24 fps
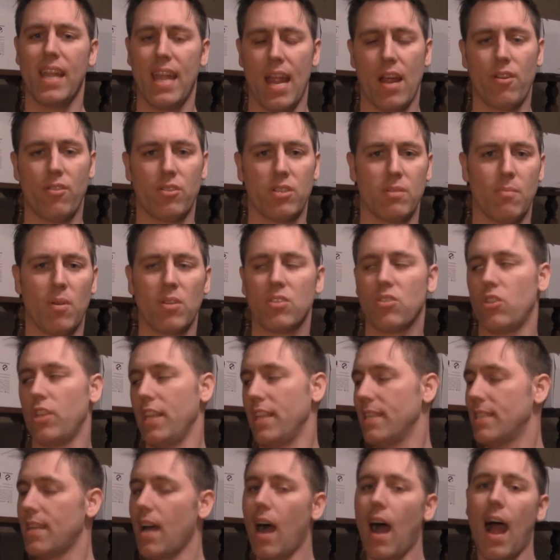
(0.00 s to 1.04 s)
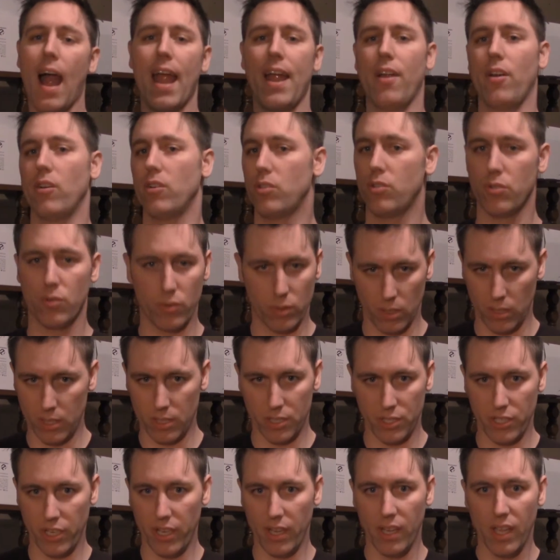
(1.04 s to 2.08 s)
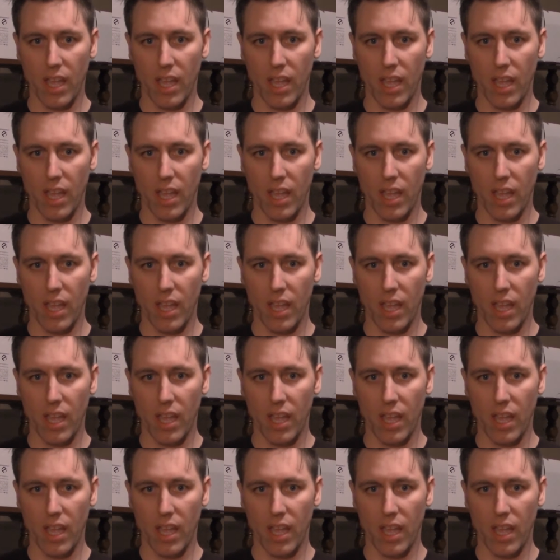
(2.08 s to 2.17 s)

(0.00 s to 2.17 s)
characters amongst the entire trilogy.